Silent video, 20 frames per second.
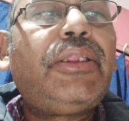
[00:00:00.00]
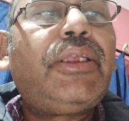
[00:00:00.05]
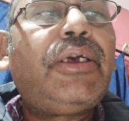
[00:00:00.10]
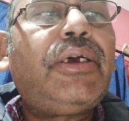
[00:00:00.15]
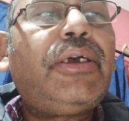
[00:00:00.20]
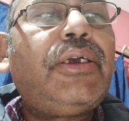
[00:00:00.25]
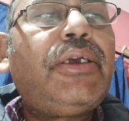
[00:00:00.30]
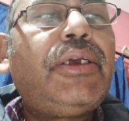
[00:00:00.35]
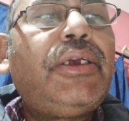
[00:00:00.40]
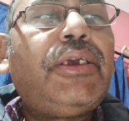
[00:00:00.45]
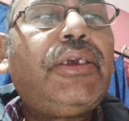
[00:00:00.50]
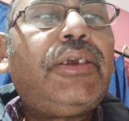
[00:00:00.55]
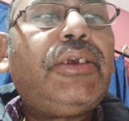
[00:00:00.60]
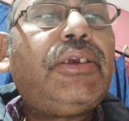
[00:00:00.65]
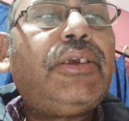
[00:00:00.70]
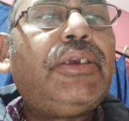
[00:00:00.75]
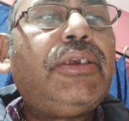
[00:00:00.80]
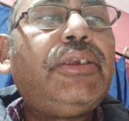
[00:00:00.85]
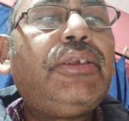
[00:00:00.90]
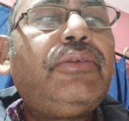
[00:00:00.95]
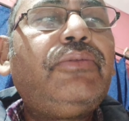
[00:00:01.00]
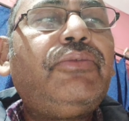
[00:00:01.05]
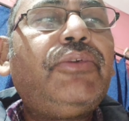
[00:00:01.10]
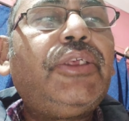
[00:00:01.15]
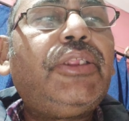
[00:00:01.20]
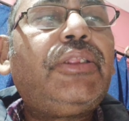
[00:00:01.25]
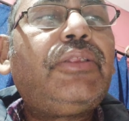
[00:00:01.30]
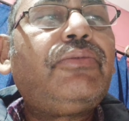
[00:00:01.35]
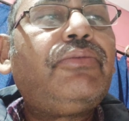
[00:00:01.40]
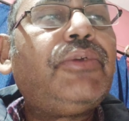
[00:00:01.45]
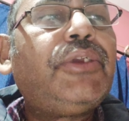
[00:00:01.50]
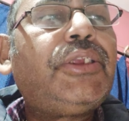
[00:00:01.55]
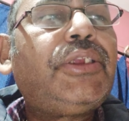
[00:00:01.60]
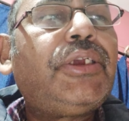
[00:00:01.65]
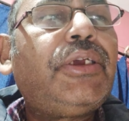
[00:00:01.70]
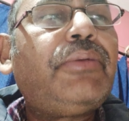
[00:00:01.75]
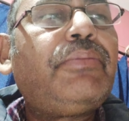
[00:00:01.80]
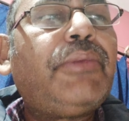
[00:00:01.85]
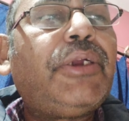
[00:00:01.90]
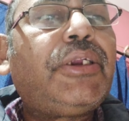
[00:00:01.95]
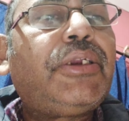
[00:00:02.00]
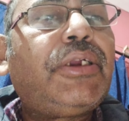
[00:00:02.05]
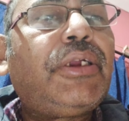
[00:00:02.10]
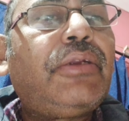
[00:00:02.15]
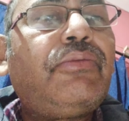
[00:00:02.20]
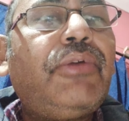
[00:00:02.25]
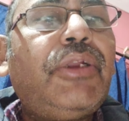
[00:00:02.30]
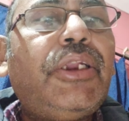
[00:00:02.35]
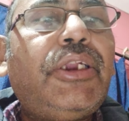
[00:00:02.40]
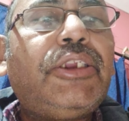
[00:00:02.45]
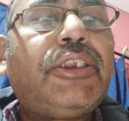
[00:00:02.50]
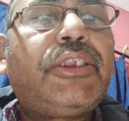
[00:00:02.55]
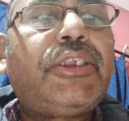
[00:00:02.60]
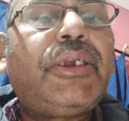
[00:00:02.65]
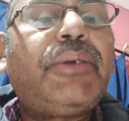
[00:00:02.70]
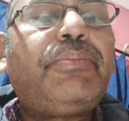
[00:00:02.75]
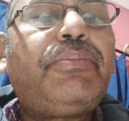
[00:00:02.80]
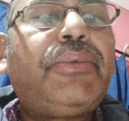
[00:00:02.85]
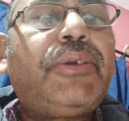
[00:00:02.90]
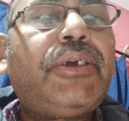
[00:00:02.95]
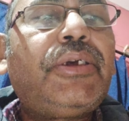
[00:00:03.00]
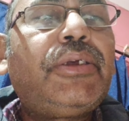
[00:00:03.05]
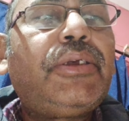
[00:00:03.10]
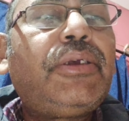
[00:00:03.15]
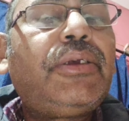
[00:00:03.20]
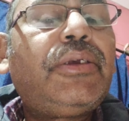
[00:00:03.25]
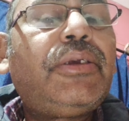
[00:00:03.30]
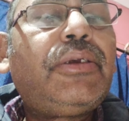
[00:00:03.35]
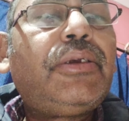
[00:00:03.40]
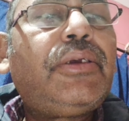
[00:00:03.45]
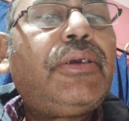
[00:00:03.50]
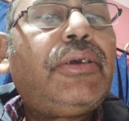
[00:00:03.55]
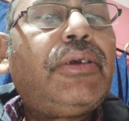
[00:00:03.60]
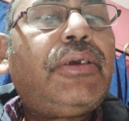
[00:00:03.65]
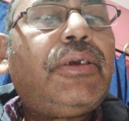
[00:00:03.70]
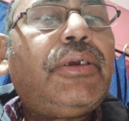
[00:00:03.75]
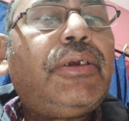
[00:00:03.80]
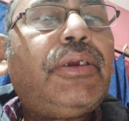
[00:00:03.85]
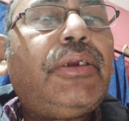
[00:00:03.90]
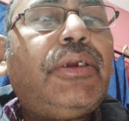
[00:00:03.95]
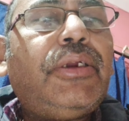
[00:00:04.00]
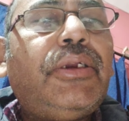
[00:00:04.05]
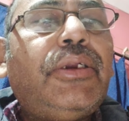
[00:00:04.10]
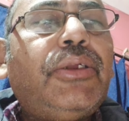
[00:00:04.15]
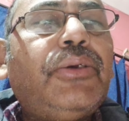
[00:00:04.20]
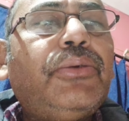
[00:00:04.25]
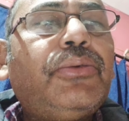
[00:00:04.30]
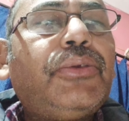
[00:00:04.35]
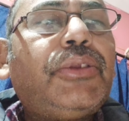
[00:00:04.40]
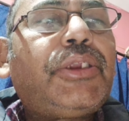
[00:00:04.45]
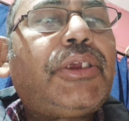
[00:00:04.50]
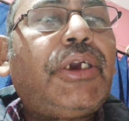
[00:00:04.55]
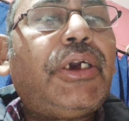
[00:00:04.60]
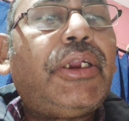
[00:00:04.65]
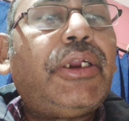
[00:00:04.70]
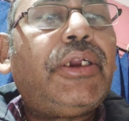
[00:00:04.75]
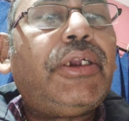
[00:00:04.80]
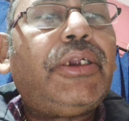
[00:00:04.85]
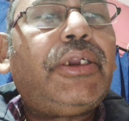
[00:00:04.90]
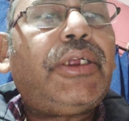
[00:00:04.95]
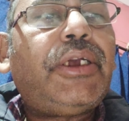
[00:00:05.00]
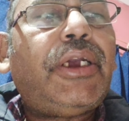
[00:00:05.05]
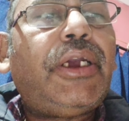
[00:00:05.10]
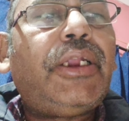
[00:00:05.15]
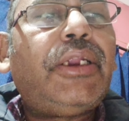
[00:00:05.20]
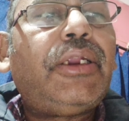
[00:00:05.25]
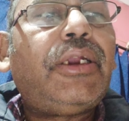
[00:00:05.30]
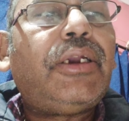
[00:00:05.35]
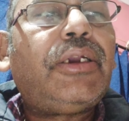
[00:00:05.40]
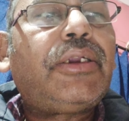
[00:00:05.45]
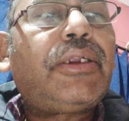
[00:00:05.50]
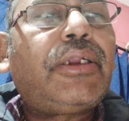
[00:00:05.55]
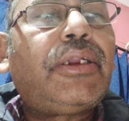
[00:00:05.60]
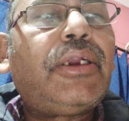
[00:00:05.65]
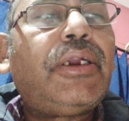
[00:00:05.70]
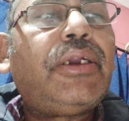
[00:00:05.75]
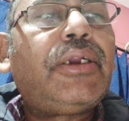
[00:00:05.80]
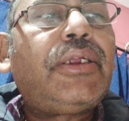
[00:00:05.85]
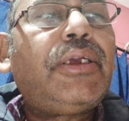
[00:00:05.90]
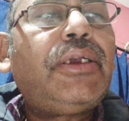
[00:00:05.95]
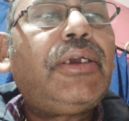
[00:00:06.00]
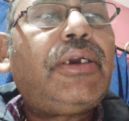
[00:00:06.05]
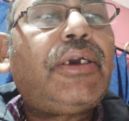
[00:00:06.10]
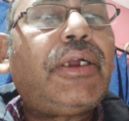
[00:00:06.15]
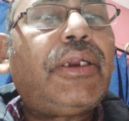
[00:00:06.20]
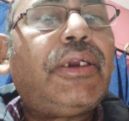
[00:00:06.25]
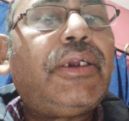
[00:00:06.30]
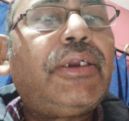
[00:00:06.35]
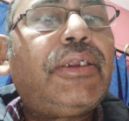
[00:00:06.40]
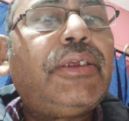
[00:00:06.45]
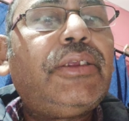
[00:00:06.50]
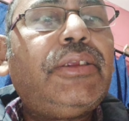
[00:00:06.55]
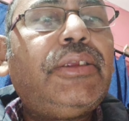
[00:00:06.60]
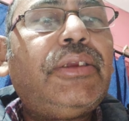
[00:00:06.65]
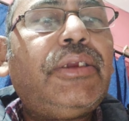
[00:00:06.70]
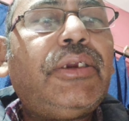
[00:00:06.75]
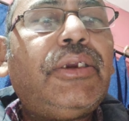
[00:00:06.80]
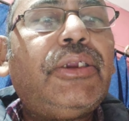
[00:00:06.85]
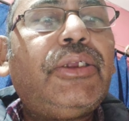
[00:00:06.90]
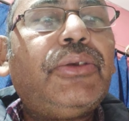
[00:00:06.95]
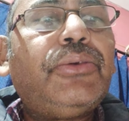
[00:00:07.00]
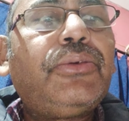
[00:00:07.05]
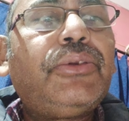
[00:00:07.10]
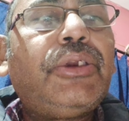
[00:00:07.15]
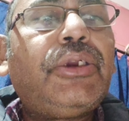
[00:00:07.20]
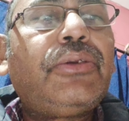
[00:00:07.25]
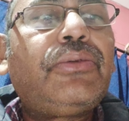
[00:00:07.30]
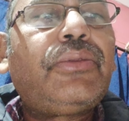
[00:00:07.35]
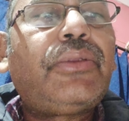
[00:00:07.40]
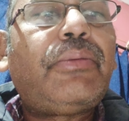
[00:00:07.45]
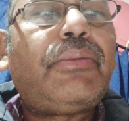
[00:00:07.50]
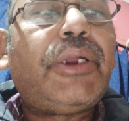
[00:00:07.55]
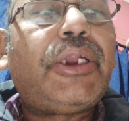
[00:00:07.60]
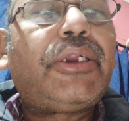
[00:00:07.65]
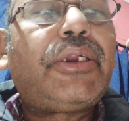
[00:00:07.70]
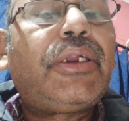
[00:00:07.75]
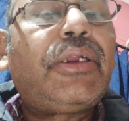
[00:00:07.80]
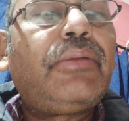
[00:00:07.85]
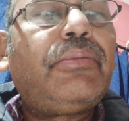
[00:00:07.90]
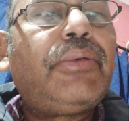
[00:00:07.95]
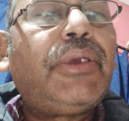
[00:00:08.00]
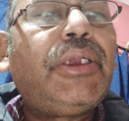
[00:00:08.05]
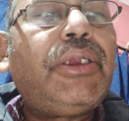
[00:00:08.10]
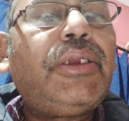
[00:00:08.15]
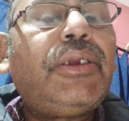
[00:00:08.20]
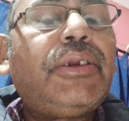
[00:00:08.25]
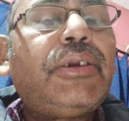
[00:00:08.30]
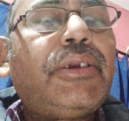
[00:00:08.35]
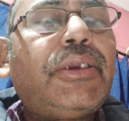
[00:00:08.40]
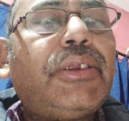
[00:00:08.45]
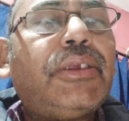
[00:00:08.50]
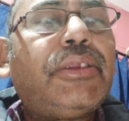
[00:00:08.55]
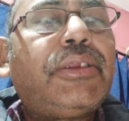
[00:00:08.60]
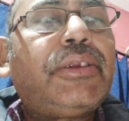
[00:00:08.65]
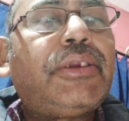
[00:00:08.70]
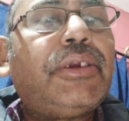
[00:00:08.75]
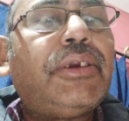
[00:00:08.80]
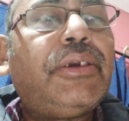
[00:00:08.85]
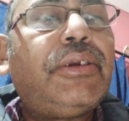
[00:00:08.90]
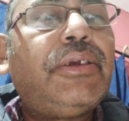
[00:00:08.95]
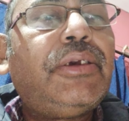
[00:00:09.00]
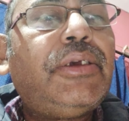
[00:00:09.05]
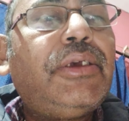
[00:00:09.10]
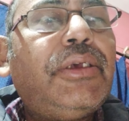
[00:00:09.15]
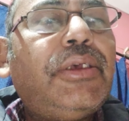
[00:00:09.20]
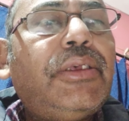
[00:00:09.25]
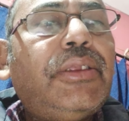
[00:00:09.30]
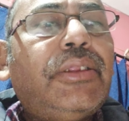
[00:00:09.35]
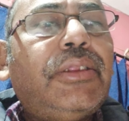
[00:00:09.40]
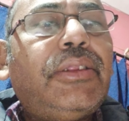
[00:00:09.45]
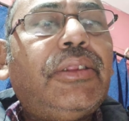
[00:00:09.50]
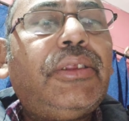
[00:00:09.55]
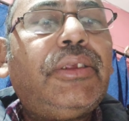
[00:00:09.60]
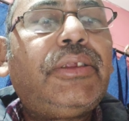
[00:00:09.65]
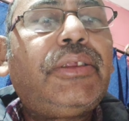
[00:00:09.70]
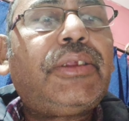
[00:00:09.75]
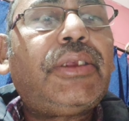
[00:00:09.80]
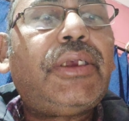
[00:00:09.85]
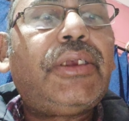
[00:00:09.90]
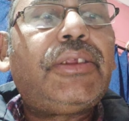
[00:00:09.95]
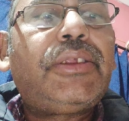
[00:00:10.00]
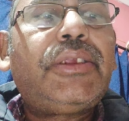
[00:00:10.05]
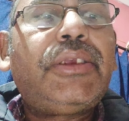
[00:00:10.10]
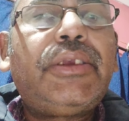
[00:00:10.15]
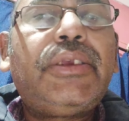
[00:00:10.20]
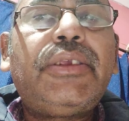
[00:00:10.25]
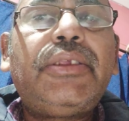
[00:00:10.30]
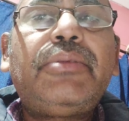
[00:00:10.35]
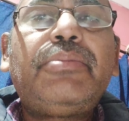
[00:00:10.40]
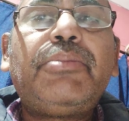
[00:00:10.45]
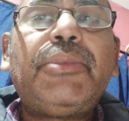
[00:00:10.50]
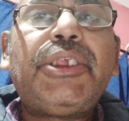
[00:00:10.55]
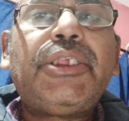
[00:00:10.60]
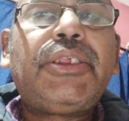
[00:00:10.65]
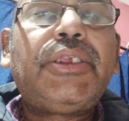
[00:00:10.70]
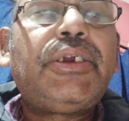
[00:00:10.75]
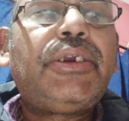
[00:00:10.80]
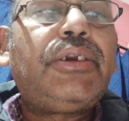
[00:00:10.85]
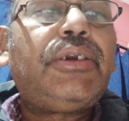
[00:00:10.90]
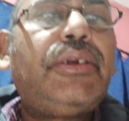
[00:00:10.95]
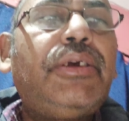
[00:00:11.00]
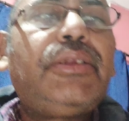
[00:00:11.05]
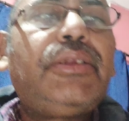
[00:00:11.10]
the ease with which a material will accept induced current. An alternating current is induced into the material being tested. This AC is measured